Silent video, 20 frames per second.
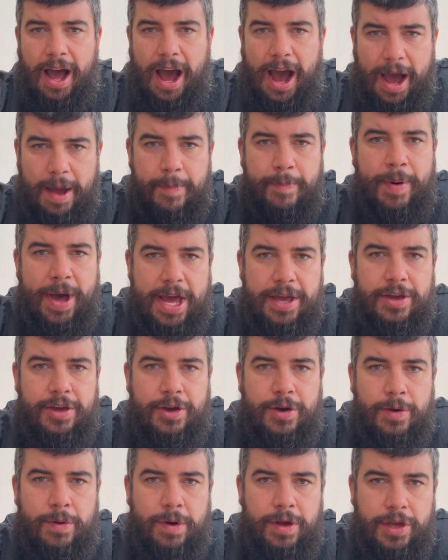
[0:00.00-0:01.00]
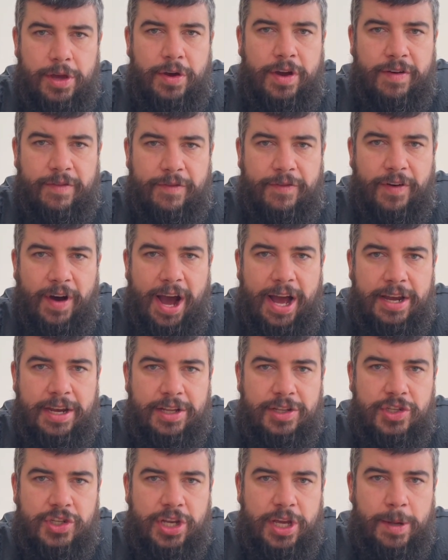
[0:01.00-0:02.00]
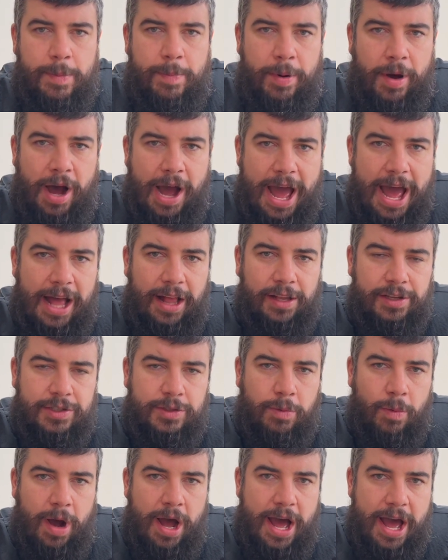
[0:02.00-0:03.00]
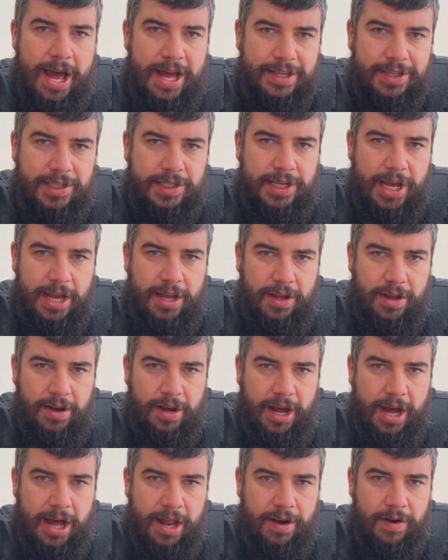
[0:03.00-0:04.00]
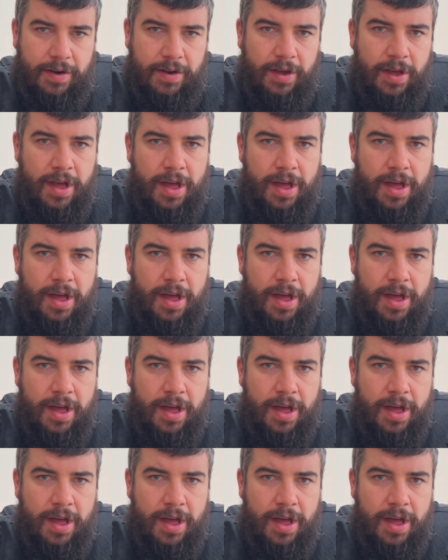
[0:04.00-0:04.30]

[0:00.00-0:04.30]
I bet you can find it cheaper elsewhere second hand.